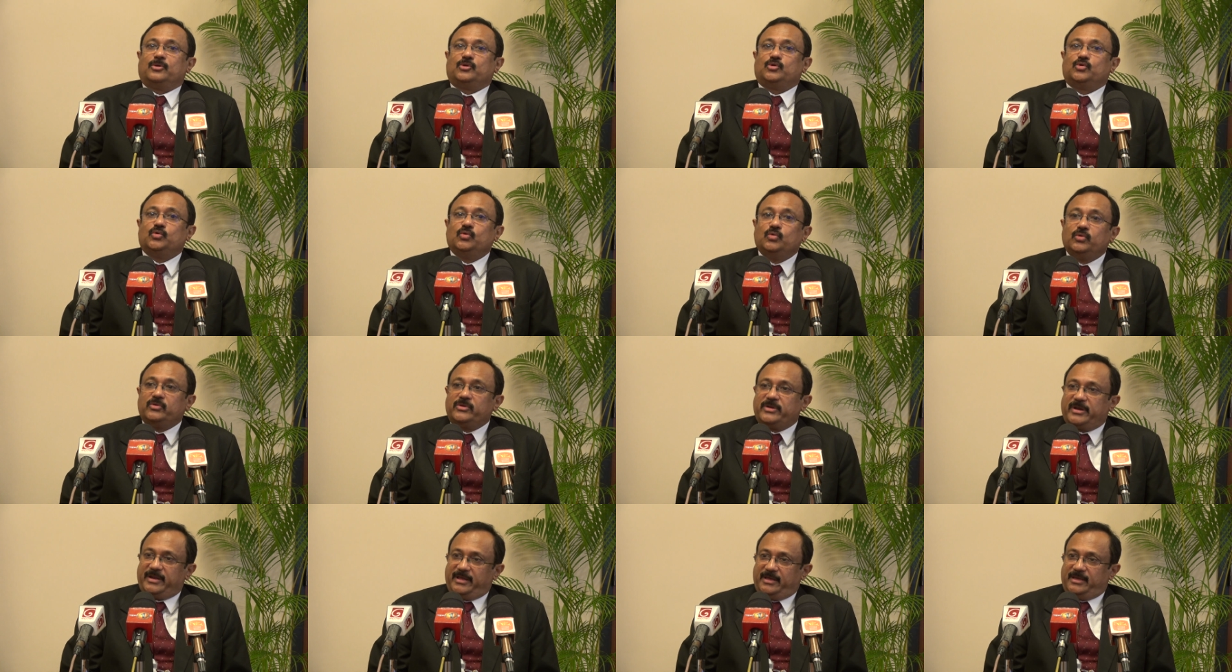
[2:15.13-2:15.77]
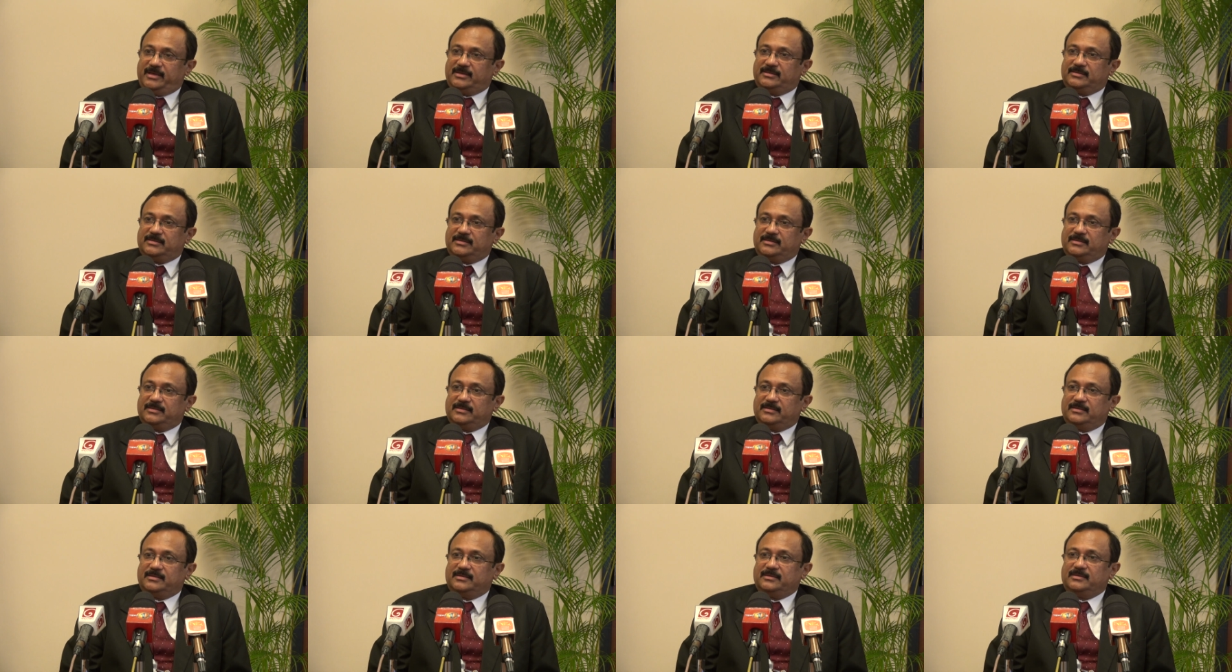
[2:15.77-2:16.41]
two trees
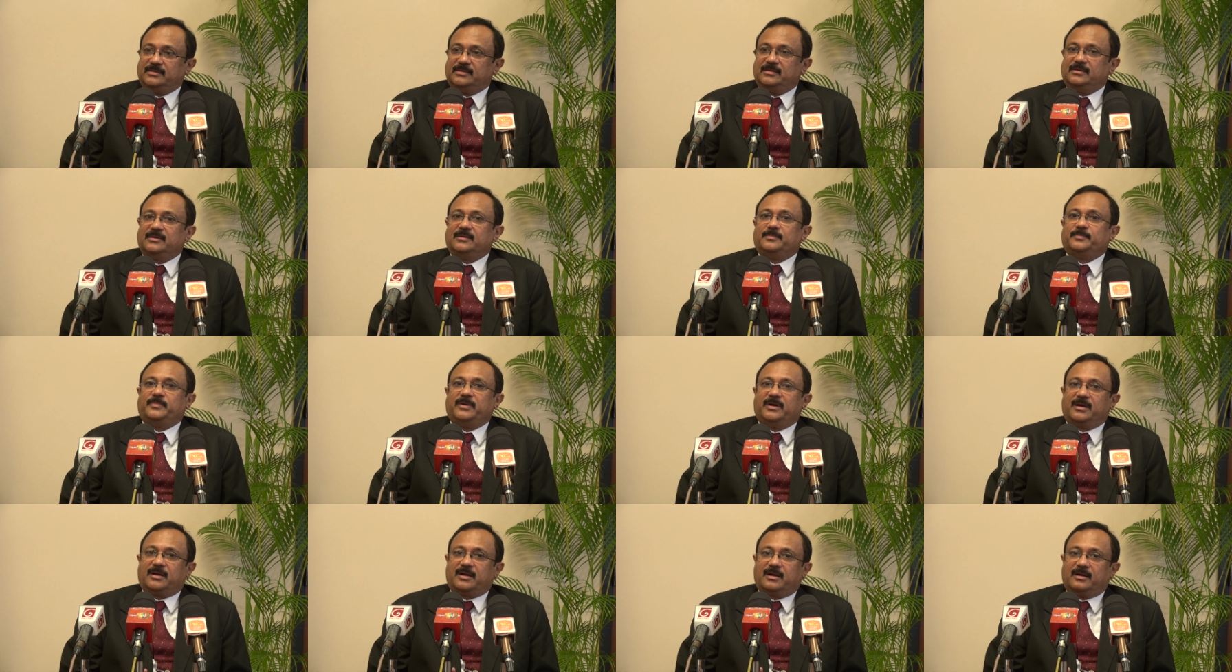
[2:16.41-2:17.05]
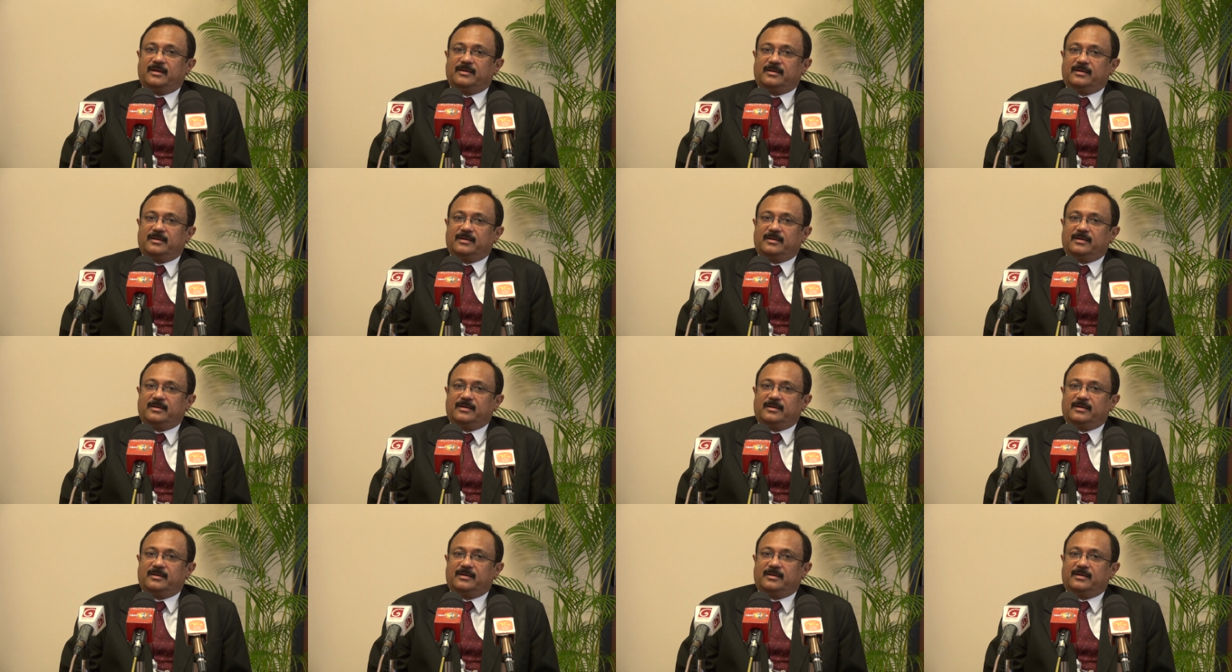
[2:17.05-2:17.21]
per